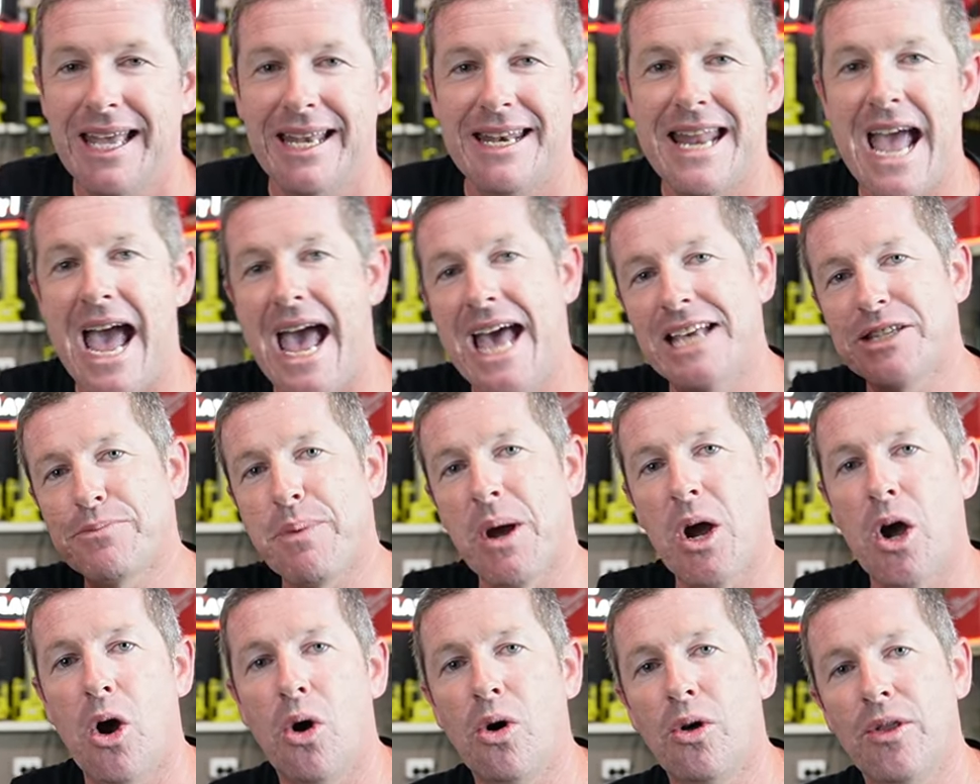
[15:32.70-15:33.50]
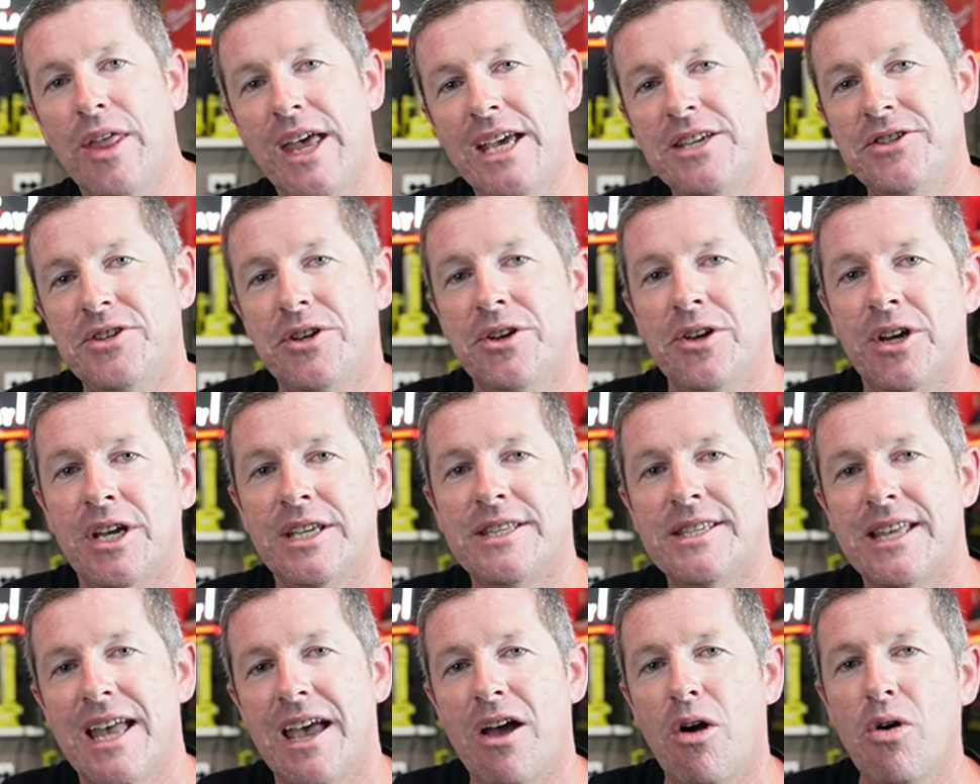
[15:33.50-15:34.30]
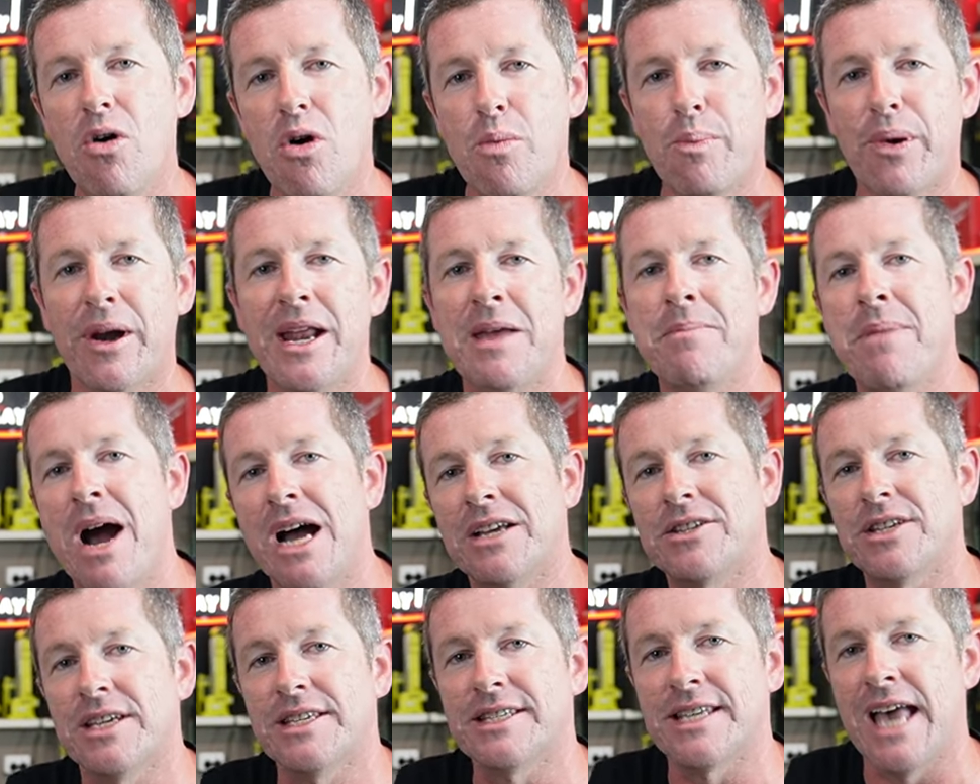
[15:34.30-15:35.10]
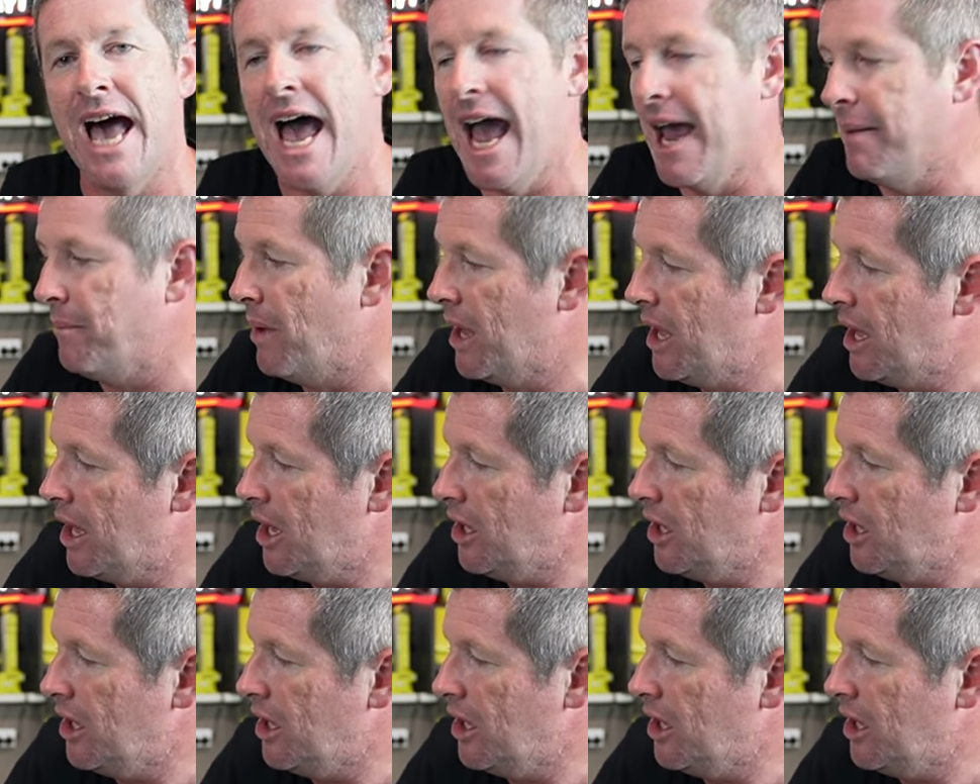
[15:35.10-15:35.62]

Now, as per all these units, they're all pretty much the same.